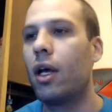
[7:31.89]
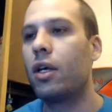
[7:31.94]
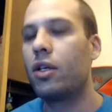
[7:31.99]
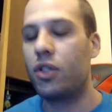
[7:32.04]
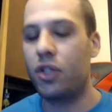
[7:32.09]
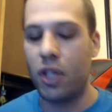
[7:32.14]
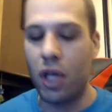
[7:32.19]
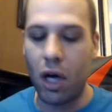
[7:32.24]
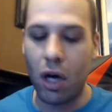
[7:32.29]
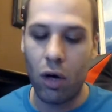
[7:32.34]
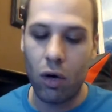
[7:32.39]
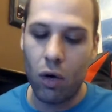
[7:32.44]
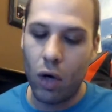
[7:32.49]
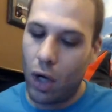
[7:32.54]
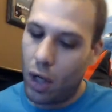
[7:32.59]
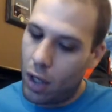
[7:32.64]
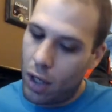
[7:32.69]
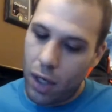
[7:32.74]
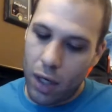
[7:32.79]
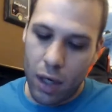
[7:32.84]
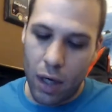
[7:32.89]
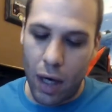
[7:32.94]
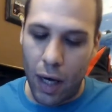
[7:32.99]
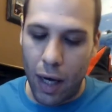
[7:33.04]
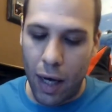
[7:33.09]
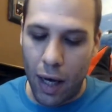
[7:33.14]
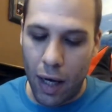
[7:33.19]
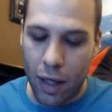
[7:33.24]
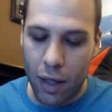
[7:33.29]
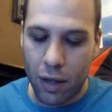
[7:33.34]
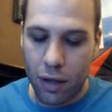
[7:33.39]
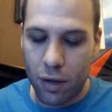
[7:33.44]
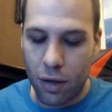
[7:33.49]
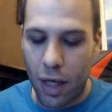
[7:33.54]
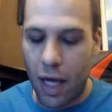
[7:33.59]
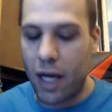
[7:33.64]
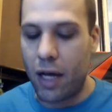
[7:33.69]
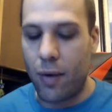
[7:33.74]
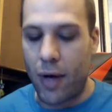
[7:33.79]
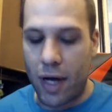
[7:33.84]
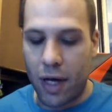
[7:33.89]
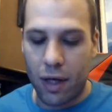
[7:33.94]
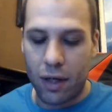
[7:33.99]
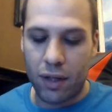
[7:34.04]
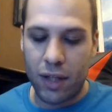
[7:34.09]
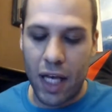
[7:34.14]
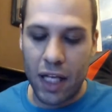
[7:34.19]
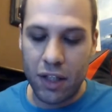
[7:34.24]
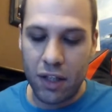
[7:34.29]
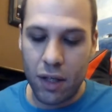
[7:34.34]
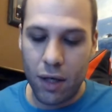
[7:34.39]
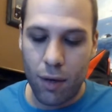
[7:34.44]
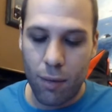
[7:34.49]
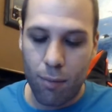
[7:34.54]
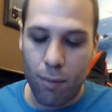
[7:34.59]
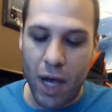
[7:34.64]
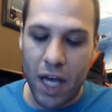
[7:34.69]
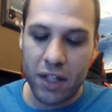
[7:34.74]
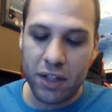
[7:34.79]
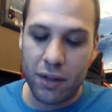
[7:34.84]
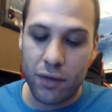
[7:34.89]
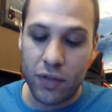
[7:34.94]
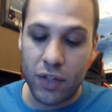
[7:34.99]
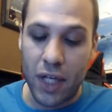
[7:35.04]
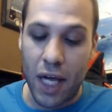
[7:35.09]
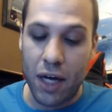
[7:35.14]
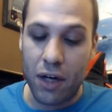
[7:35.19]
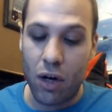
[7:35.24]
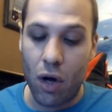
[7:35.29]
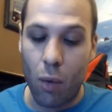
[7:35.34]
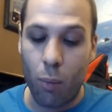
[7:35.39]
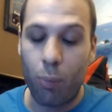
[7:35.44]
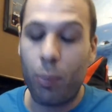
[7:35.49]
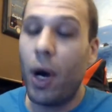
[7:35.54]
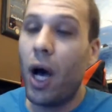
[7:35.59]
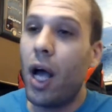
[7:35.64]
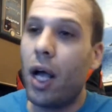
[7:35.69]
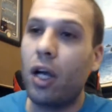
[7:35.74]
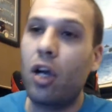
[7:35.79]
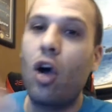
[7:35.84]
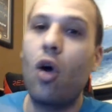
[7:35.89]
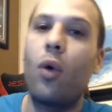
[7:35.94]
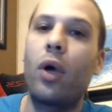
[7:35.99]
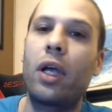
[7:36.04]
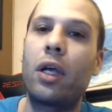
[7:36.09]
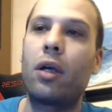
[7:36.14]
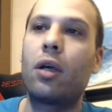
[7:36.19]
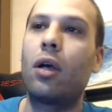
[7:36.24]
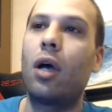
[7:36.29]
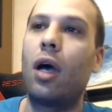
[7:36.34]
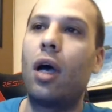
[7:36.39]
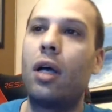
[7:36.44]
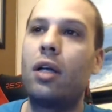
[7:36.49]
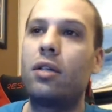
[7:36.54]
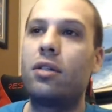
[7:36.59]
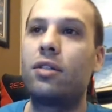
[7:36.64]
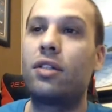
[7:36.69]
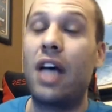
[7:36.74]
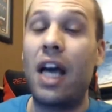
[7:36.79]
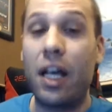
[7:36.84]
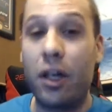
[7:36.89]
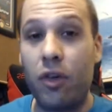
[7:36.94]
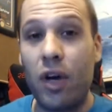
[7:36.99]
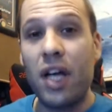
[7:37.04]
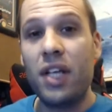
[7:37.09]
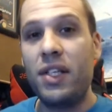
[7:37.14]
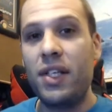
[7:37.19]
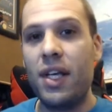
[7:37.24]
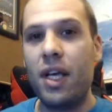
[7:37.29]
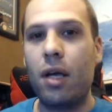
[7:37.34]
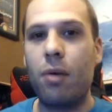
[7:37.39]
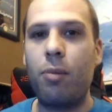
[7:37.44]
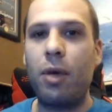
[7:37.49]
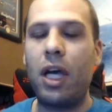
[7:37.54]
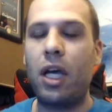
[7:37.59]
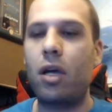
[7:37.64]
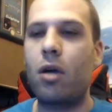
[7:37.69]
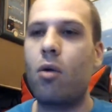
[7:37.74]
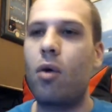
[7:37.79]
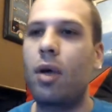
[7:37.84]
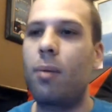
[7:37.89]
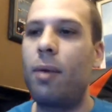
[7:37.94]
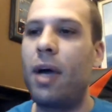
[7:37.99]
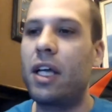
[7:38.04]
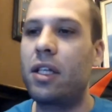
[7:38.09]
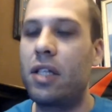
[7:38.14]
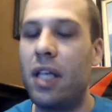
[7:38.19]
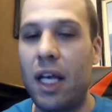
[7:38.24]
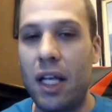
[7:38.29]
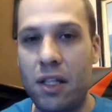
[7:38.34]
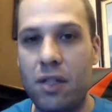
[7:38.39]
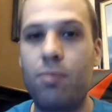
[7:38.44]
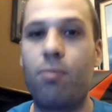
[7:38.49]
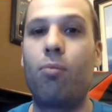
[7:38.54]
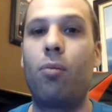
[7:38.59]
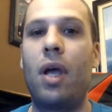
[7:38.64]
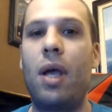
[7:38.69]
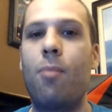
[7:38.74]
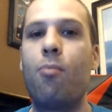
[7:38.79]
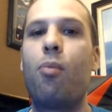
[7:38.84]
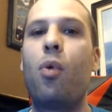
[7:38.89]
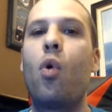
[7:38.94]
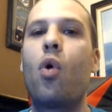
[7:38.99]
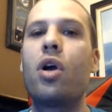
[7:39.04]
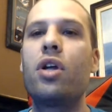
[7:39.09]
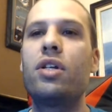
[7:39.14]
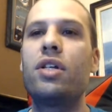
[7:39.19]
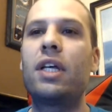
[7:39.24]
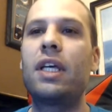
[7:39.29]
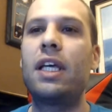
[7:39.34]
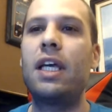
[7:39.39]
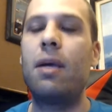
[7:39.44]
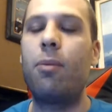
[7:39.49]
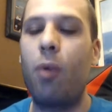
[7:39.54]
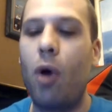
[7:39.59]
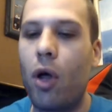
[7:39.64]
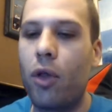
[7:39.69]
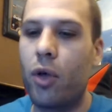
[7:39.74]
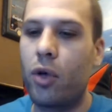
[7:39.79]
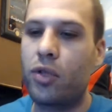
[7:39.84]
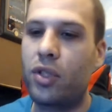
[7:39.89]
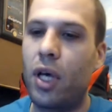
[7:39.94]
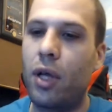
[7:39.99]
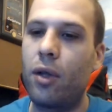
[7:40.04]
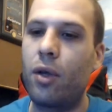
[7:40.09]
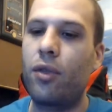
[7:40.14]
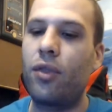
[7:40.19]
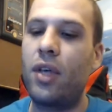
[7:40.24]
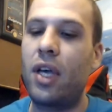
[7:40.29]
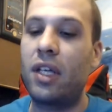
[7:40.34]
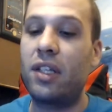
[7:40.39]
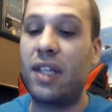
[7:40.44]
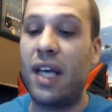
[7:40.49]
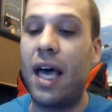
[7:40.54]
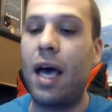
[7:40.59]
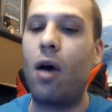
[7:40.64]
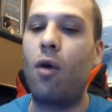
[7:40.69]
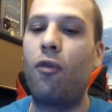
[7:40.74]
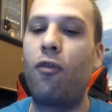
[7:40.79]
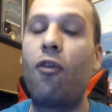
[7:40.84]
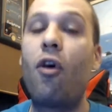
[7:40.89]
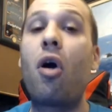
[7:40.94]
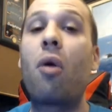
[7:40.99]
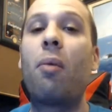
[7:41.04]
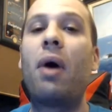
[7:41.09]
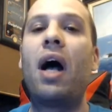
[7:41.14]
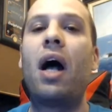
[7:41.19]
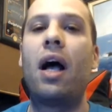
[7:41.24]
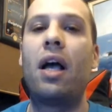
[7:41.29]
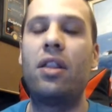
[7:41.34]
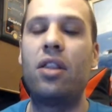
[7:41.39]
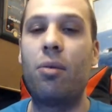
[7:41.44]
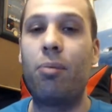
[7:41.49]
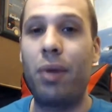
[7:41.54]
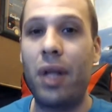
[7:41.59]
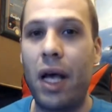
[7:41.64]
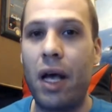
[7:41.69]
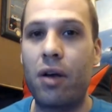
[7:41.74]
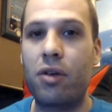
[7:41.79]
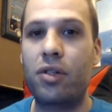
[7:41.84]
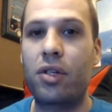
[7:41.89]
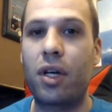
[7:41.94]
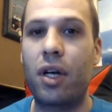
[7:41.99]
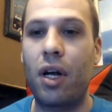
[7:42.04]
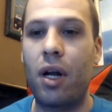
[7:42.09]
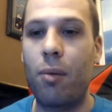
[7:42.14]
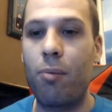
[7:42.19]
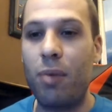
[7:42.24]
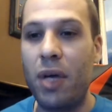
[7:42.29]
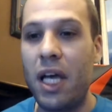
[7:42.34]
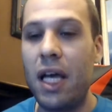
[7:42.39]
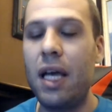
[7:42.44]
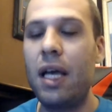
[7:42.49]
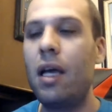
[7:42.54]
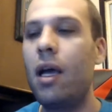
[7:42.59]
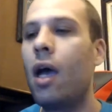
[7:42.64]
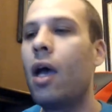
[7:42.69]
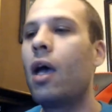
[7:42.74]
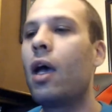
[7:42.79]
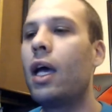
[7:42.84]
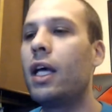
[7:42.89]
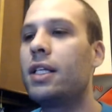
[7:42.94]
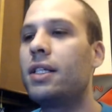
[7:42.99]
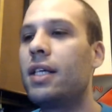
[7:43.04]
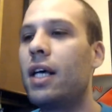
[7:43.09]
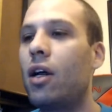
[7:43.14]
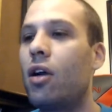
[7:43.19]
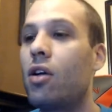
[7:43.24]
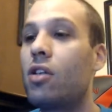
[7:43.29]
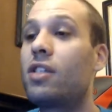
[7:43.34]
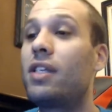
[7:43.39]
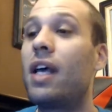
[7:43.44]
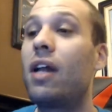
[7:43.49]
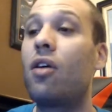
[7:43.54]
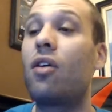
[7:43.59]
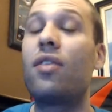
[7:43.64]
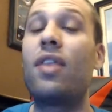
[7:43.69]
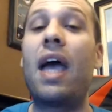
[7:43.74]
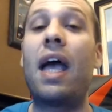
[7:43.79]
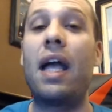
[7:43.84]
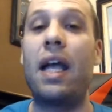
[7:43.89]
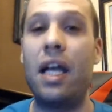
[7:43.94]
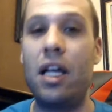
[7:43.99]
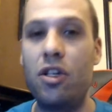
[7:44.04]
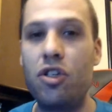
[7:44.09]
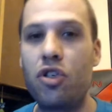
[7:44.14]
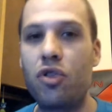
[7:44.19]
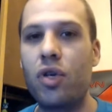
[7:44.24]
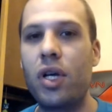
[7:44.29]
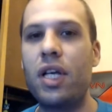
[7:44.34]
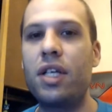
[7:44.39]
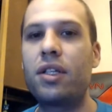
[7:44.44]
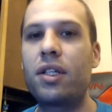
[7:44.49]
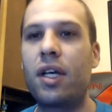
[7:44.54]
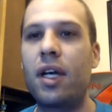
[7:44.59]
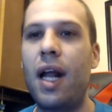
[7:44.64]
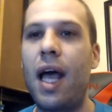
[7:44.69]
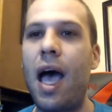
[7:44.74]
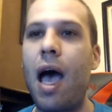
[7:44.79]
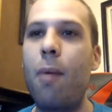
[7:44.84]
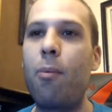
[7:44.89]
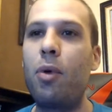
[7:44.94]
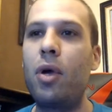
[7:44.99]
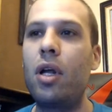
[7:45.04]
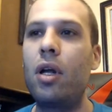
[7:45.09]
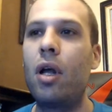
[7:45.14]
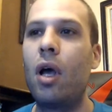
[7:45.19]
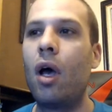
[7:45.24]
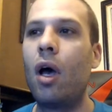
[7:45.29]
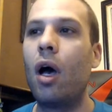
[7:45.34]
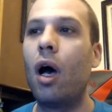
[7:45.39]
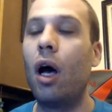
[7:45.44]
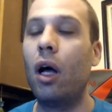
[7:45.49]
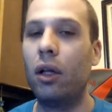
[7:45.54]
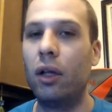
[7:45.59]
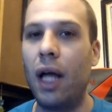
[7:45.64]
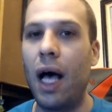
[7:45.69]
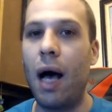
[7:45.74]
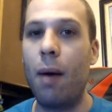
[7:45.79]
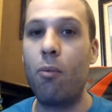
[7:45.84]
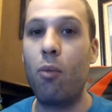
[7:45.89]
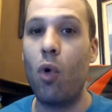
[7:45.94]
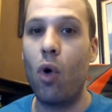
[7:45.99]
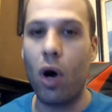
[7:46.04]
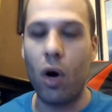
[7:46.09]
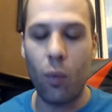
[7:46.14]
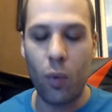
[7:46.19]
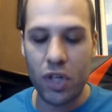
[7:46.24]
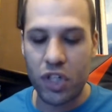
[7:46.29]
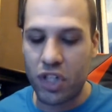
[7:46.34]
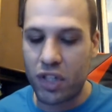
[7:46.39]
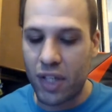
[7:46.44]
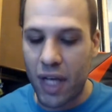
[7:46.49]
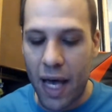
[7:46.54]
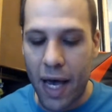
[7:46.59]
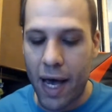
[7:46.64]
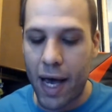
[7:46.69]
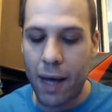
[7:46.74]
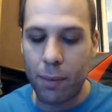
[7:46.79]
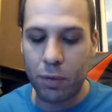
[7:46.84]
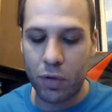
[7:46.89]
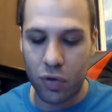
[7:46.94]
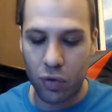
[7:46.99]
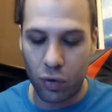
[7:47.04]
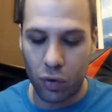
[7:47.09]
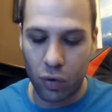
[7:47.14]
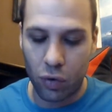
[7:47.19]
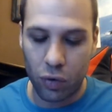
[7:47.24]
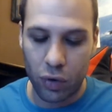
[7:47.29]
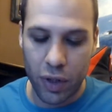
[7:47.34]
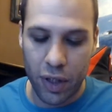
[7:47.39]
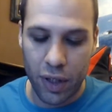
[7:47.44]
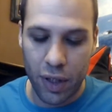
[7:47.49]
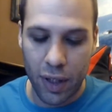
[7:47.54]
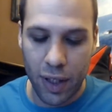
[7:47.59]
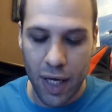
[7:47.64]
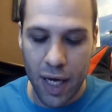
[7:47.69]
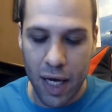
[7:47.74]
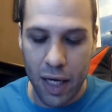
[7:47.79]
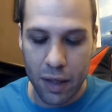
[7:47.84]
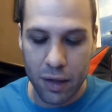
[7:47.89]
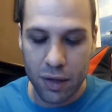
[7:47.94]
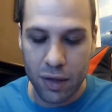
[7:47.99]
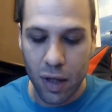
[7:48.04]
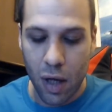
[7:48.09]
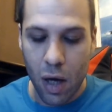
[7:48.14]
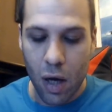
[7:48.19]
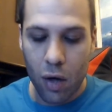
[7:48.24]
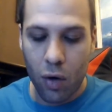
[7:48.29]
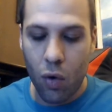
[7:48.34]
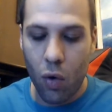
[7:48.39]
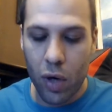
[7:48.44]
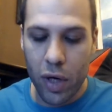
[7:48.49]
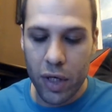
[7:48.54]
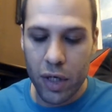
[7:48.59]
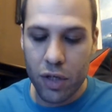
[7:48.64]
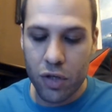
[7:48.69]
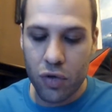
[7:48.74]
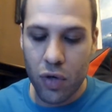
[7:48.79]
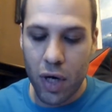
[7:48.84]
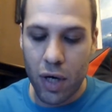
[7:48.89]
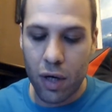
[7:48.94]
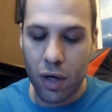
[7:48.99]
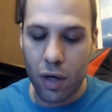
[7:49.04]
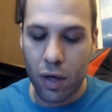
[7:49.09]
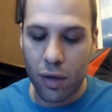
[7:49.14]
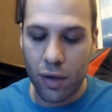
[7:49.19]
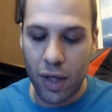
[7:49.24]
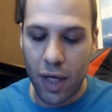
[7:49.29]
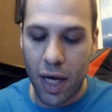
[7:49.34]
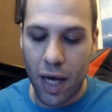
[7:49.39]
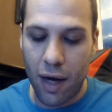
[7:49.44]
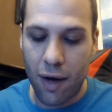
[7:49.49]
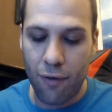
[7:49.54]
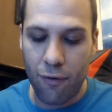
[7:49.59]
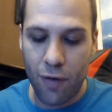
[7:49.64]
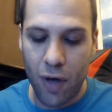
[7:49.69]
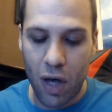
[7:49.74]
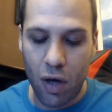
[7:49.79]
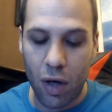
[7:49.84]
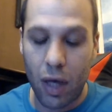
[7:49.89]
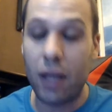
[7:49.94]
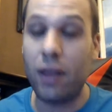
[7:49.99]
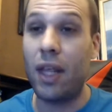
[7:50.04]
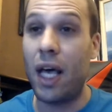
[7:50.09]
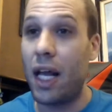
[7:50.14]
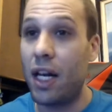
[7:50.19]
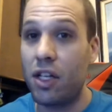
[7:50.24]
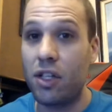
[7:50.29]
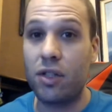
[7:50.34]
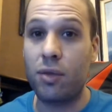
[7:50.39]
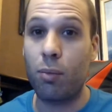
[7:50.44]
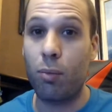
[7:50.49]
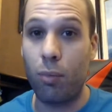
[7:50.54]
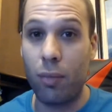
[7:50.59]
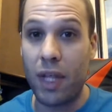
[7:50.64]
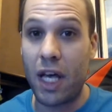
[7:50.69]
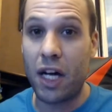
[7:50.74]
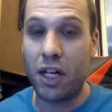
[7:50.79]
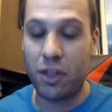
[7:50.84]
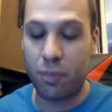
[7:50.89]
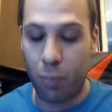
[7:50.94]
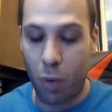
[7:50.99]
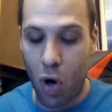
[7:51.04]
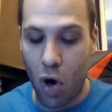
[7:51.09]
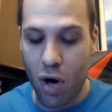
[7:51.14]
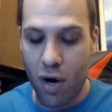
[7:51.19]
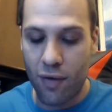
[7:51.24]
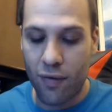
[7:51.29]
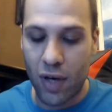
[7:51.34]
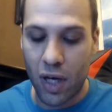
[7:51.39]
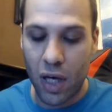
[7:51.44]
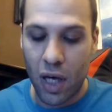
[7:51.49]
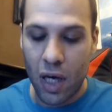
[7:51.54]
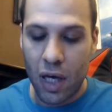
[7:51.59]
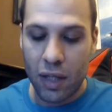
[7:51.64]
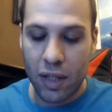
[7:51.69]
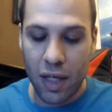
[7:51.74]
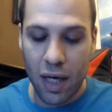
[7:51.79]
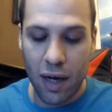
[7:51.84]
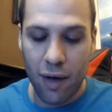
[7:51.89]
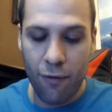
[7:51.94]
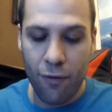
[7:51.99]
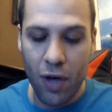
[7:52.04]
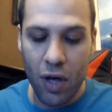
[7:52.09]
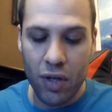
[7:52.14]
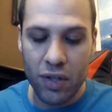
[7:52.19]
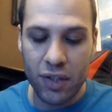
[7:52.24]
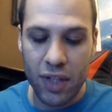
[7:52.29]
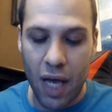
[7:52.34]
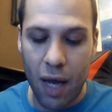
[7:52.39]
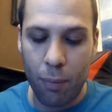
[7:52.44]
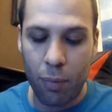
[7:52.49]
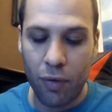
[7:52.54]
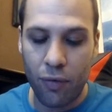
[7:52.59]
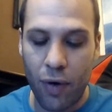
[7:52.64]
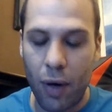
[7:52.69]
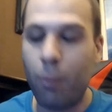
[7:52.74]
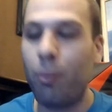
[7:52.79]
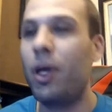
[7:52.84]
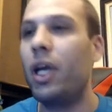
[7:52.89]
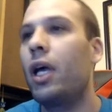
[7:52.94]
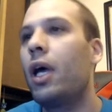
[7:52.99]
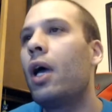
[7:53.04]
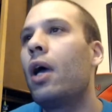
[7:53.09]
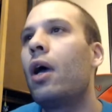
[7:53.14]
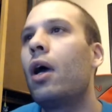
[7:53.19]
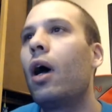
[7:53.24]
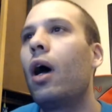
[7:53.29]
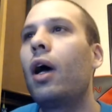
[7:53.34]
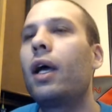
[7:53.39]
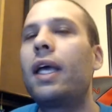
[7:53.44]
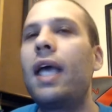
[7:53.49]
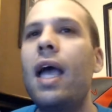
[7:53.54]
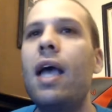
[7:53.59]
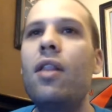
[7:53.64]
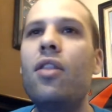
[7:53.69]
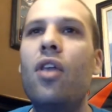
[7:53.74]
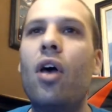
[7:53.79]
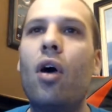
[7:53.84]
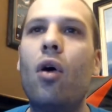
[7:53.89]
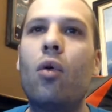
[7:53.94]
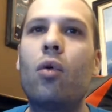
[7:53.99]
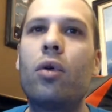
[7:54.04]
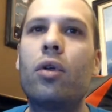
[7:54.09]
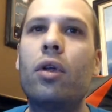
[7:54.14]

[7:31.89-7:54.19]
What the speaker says: So anyway, that's a massive side note, but going back to, it's important to keep all those other things, how far behind the players are going to be, etc., etc., that injuries could happen a lot more, which is absolutely the case according to Tretter. The NFL, and that is part of it, the NFL is not provide, but again though,